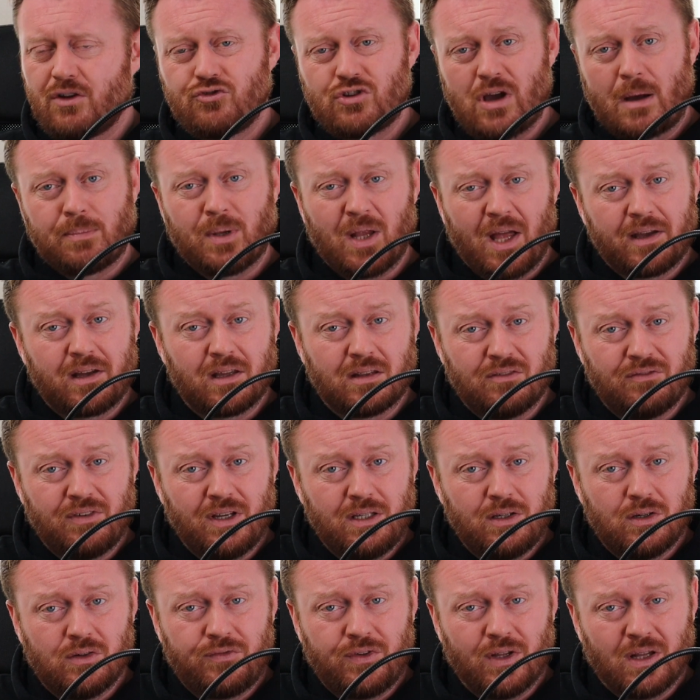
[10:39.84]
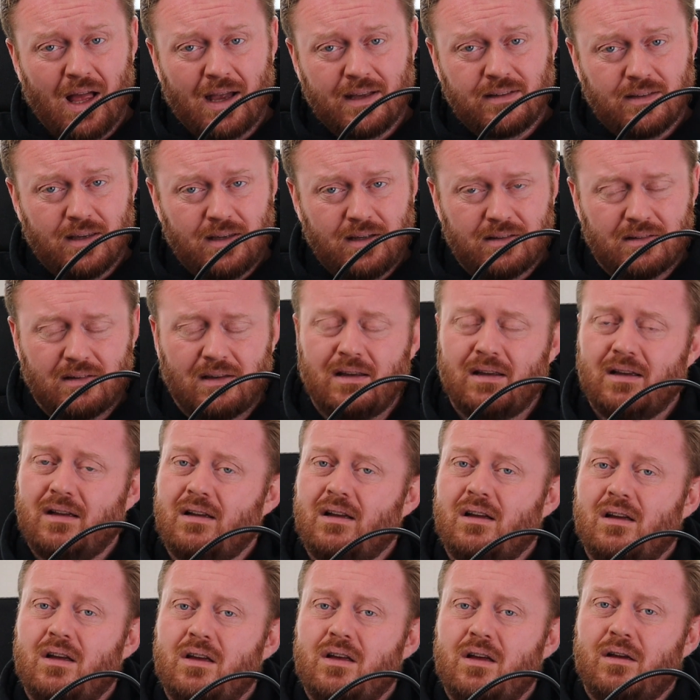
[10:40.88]
Drop a like on the video if you liked it
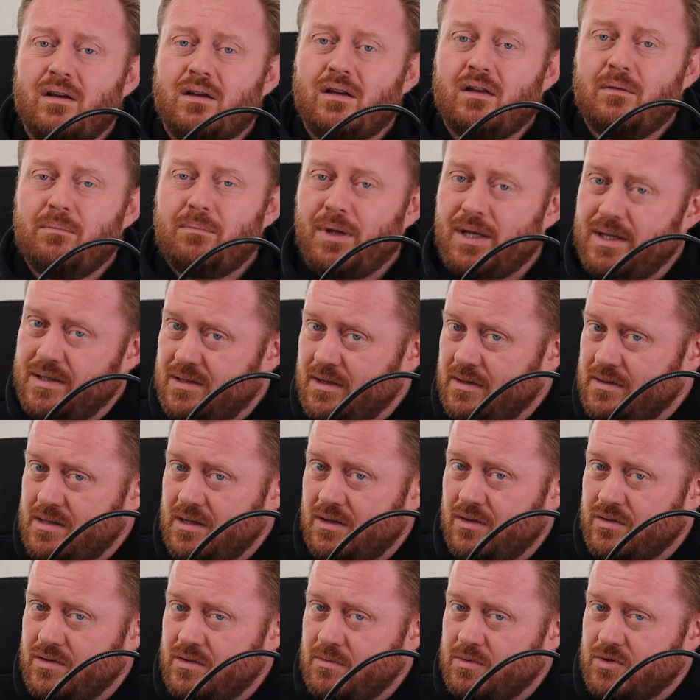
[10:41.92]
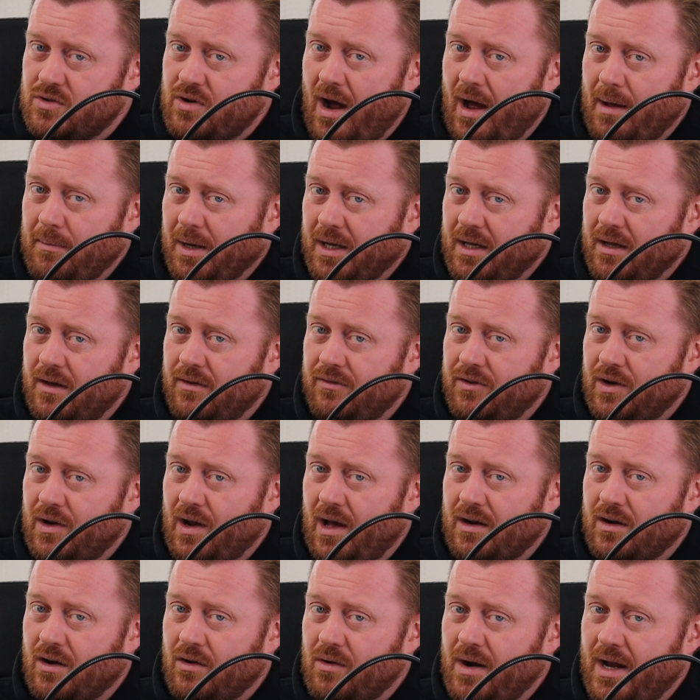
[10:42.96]
please consider subscribing if you're
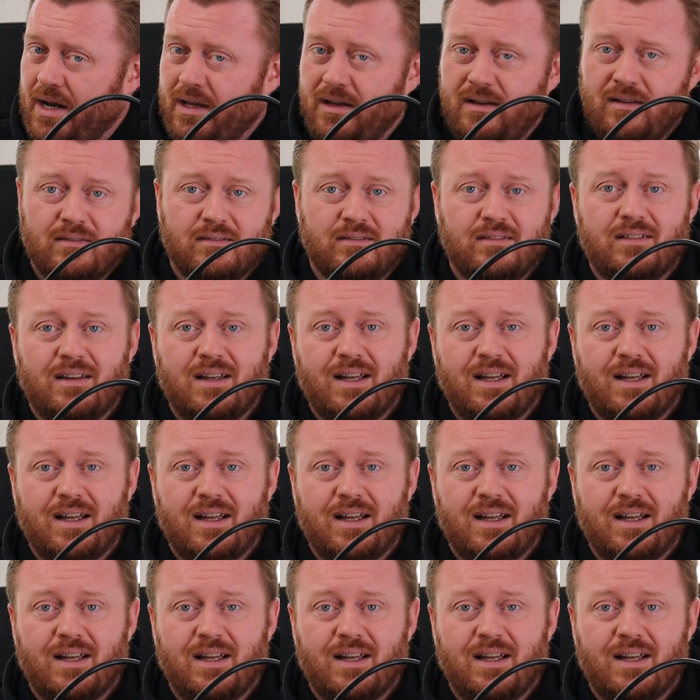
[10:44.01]
not already.